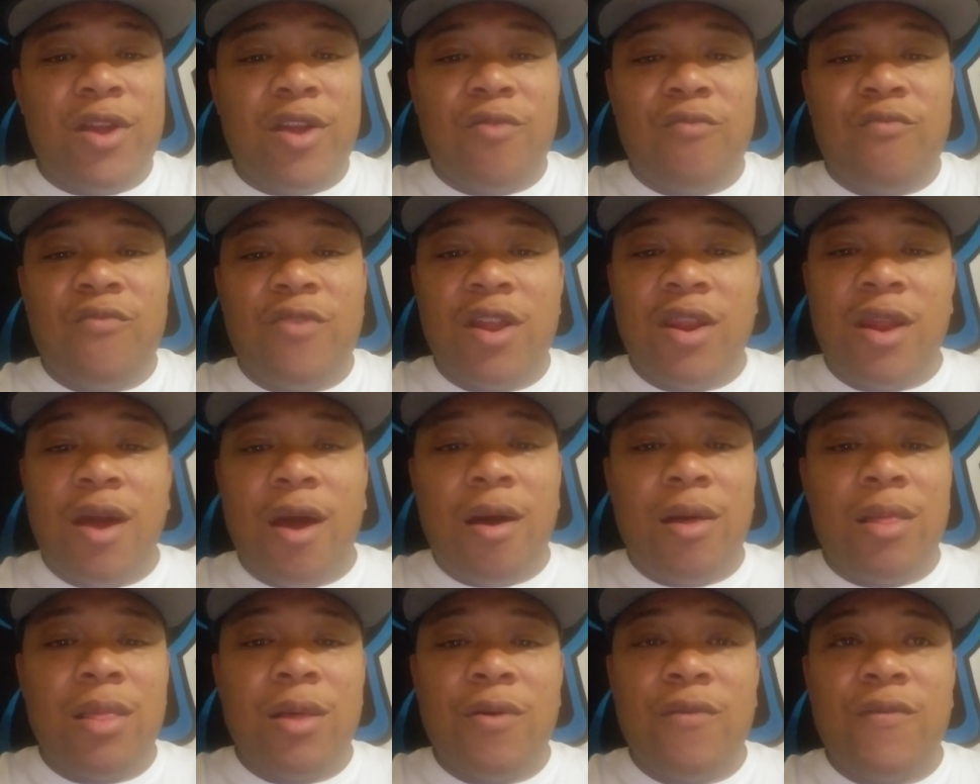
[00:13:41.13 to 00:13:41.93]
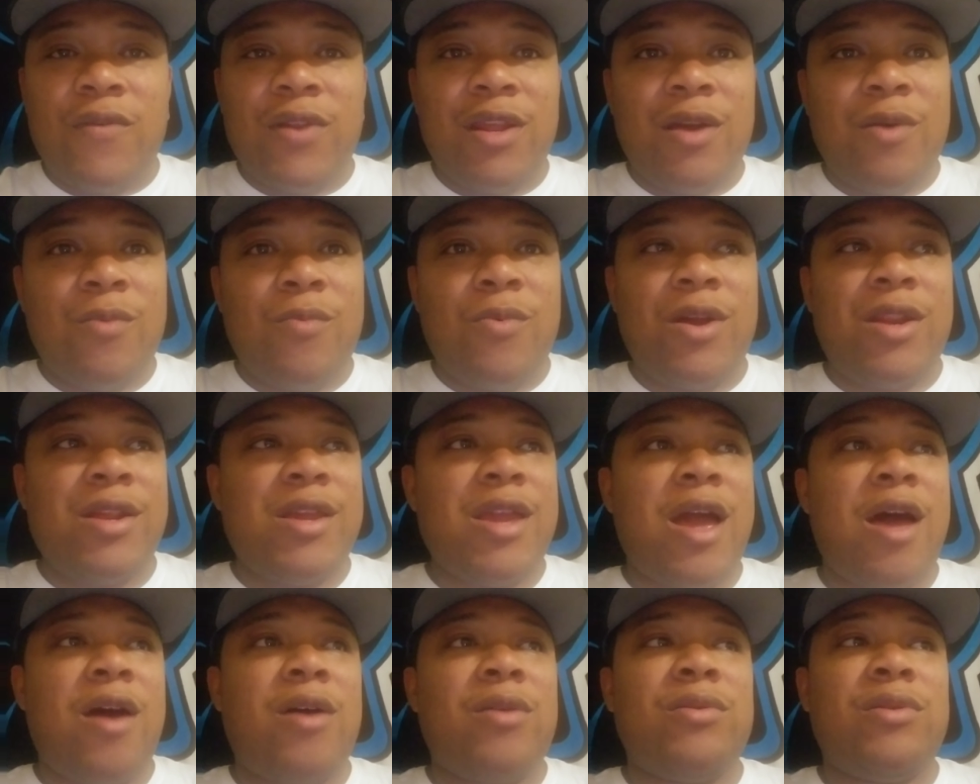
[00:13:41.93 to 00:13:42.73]
can run all over them. What are
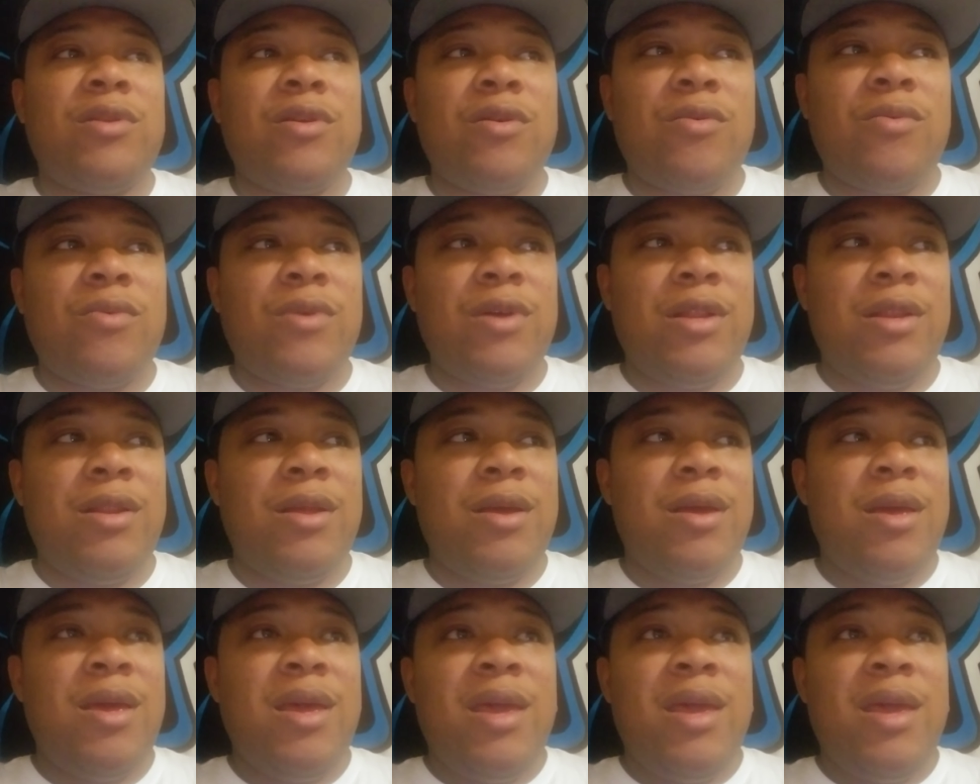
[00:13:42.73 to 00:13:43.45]
y'all doing?